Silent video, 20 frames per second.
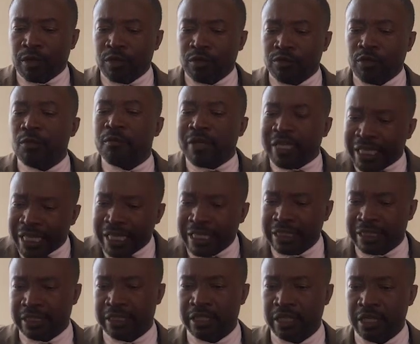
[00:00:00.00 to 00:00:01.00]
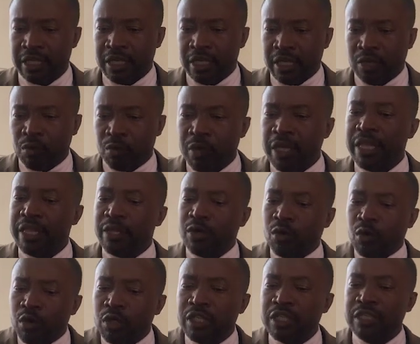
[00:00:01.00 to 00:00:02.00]
For Mwenezi, where the
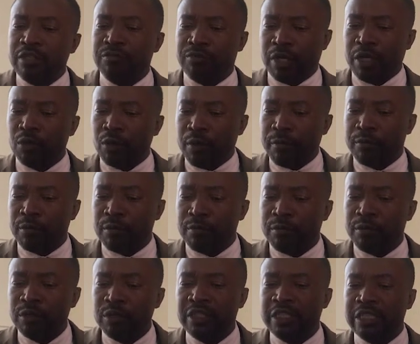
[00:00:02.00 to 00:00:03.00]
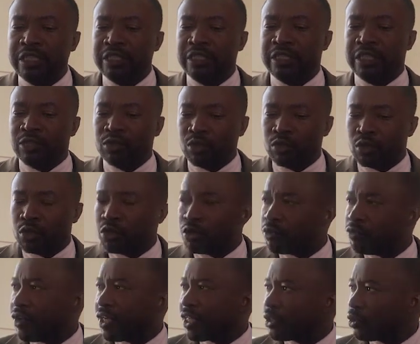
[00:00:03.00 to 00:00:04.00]
only valuable building is a Tototo
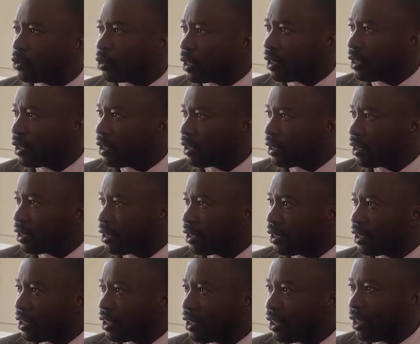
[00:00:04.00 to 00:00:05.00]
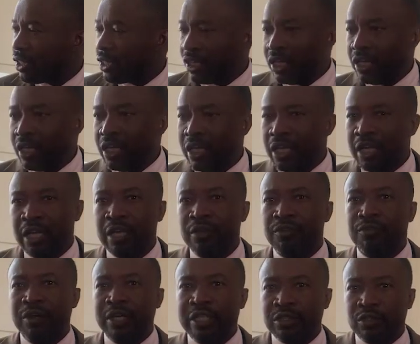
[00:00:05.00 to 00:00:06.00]
factory, a
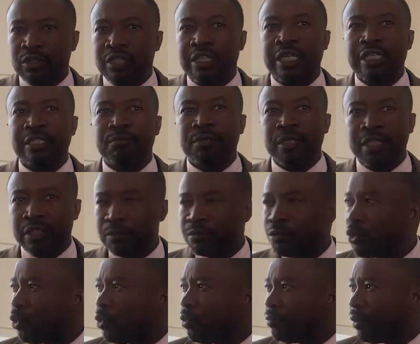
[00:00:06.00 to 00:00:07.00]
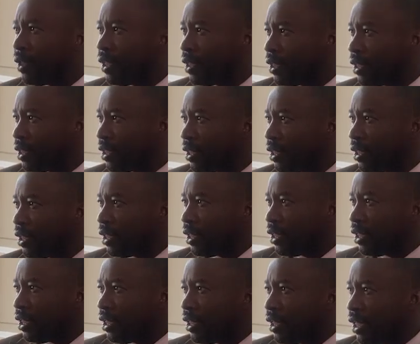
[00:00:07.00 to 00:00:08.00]
factory that makes mukumbi,
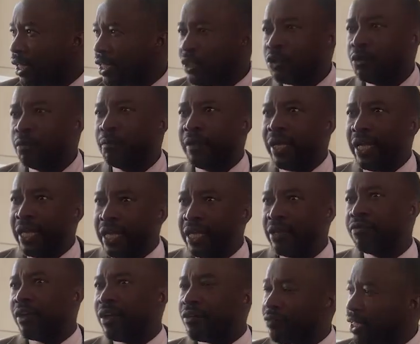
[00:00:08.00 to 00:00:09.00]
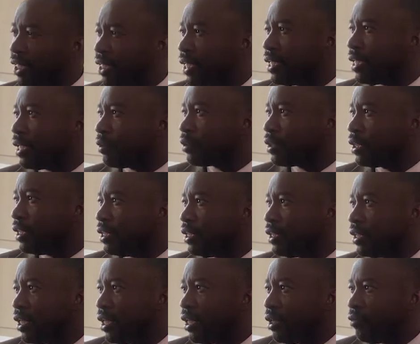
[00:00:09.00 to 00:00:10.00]
and you buy a 500,000
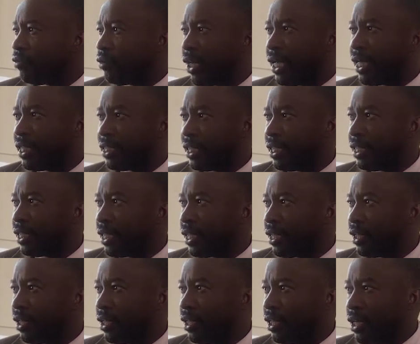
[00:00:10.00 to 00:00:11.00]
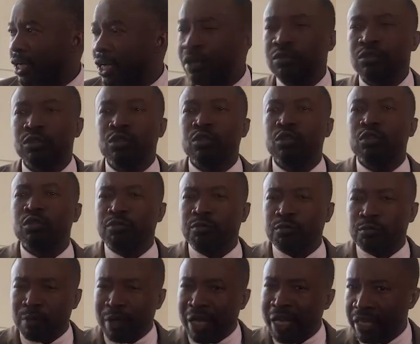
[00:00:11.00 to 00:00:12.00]
fire tender. How do you
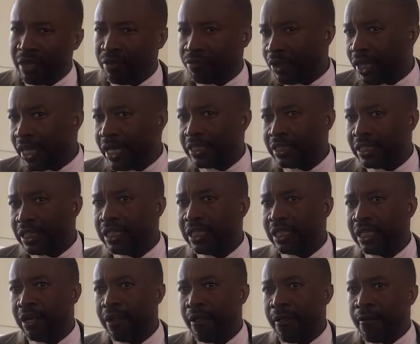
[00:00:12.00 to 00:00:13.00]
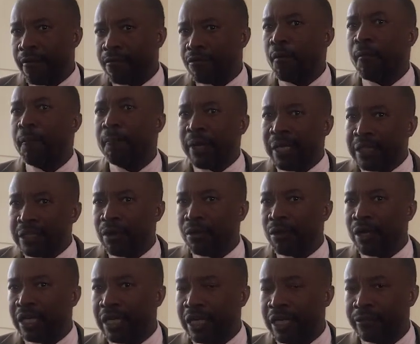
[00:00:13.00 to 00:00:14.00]
buy a fire tender from
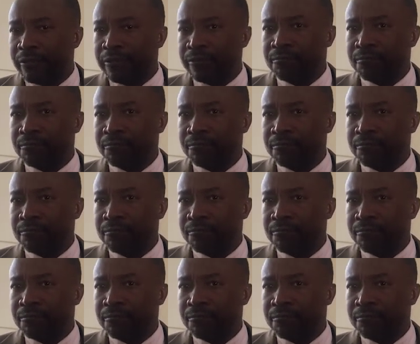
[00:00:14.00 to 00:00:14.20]
Pandawana?